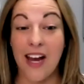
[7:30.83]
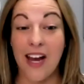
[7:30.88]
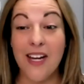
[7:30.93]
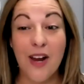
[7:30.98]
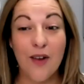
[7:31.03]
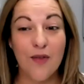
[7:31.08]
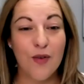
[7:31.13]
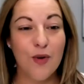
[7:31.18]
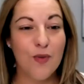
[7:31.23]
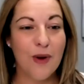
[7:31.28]

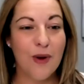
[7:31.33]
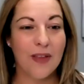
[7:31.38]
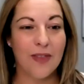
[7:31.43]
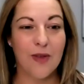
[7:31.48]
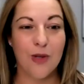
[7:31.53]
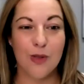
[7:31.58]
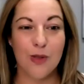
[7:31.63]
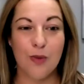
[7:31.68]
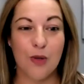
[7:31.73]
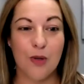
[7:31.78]
never read
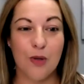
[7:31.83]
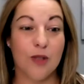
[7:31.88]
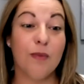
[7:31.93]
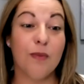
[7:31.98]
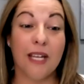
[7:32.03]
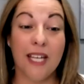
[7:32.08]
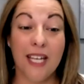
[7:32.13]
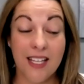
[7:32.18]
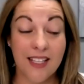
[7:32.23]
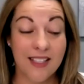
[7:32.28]
those books. My
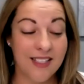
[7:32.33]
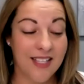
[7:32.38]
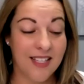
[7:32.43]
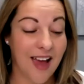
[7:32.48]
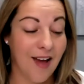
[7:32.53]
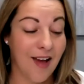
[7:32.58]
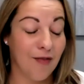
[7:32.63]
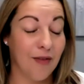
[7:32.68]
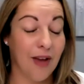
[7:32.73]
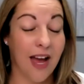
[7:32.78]
kids
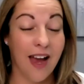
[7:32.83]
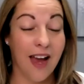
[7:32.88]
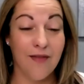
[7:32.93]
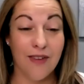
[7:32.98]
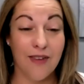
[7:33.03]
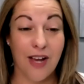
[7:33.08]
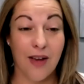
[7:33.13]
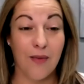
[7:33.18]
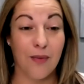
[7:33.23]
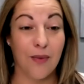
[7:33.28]
have. I've
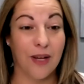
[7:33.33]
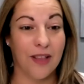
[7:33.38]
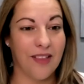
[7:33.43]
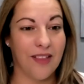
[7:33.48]
not read them.